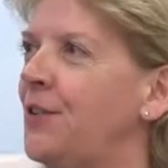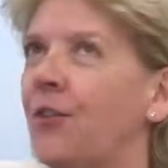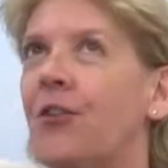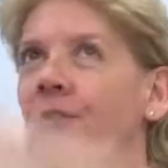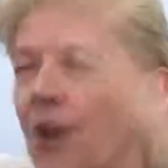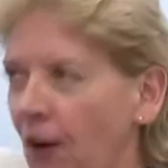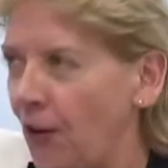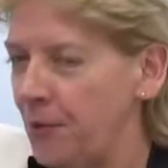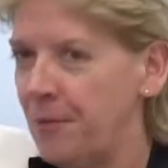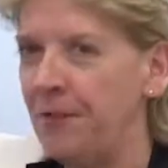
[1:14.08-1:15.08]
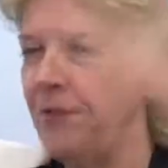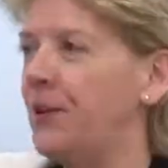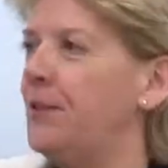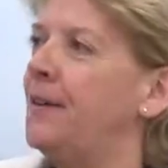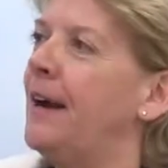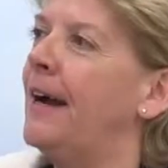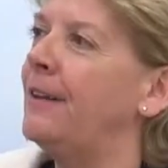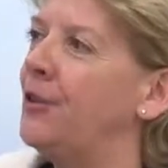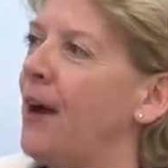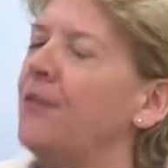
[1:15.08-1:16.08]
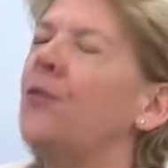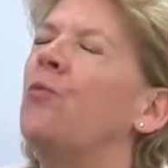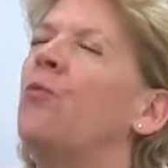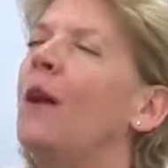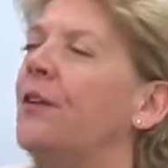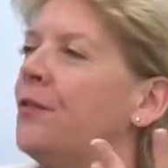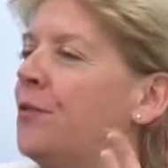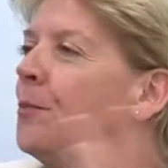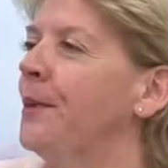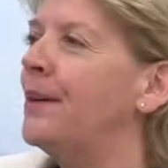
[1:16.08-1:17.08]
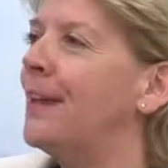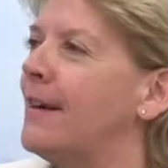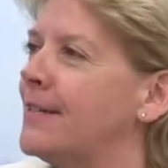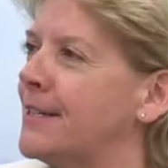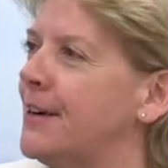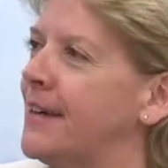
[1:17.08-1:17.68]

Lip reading: You've got the stars above you, and you're having this wonderful meal outside.